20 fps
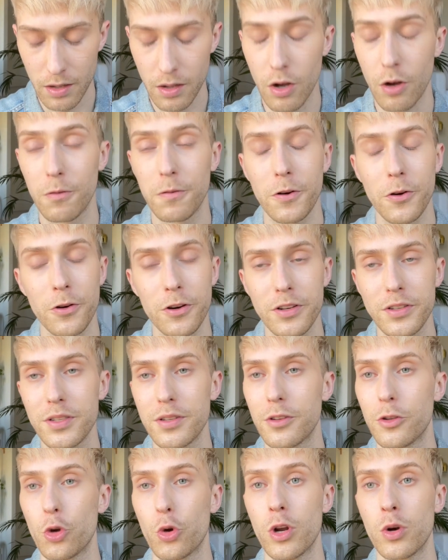Of course,
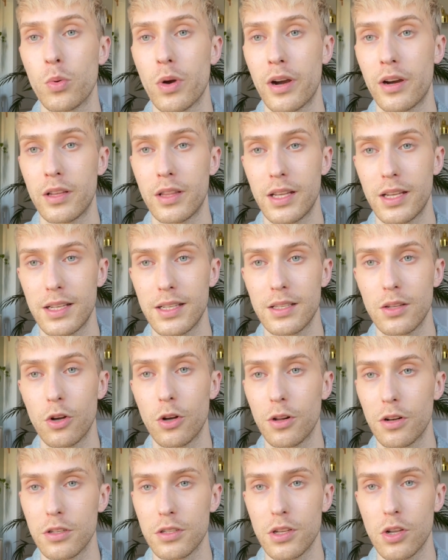you can wear these
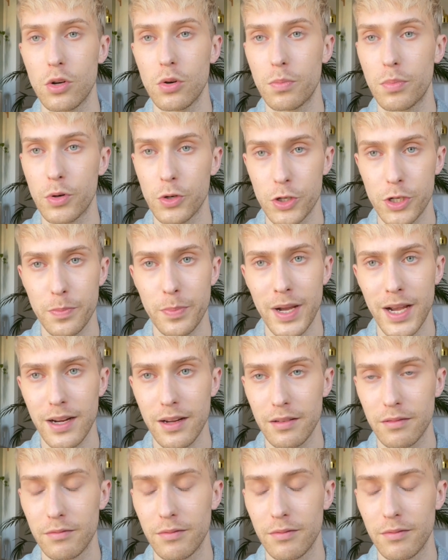also pushed back